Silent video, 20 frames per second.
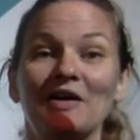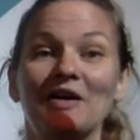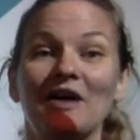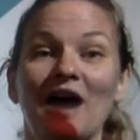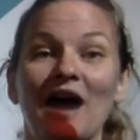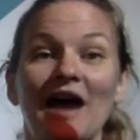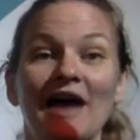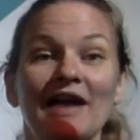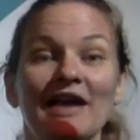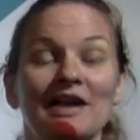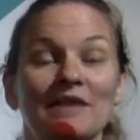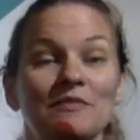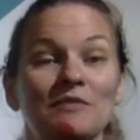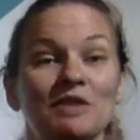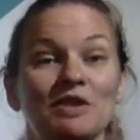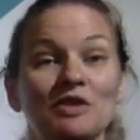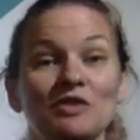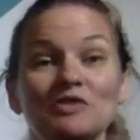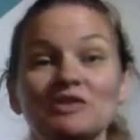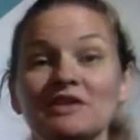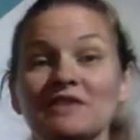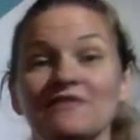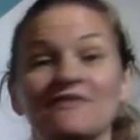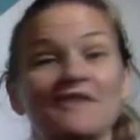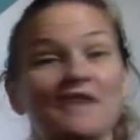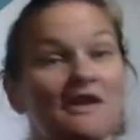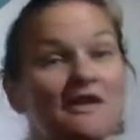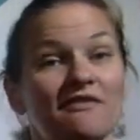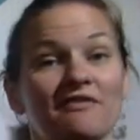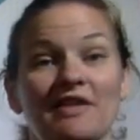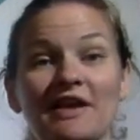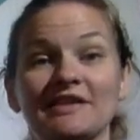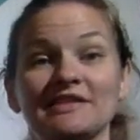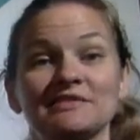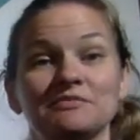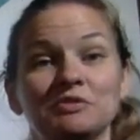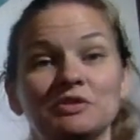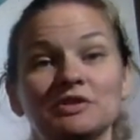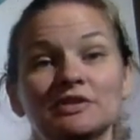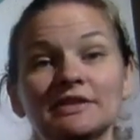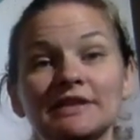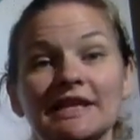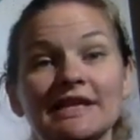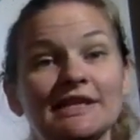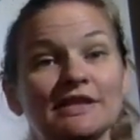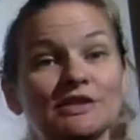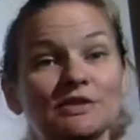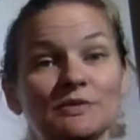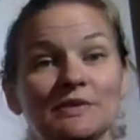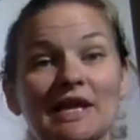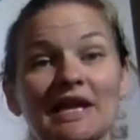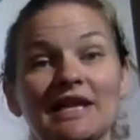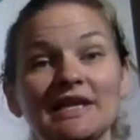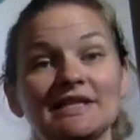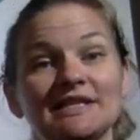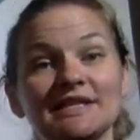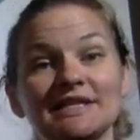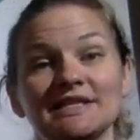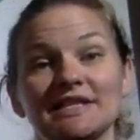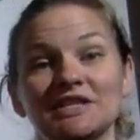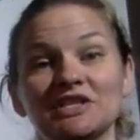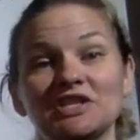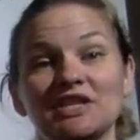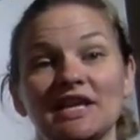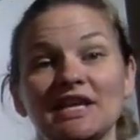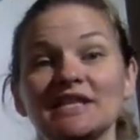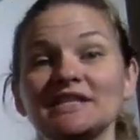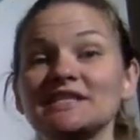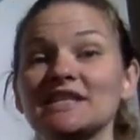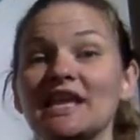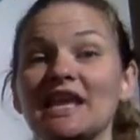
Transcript: I am usually very flexible in due dates and such things